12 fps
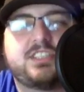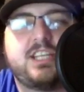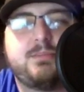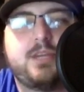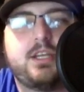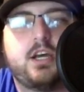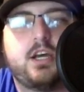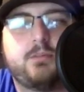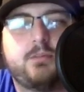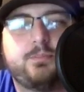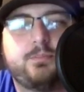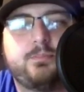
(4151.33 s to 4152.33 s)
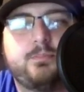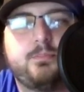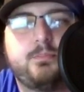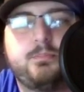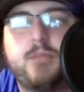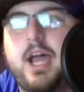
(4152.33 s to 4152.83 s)
Him and
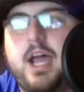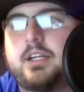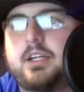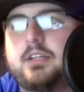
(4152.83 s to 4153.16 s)
Mayock.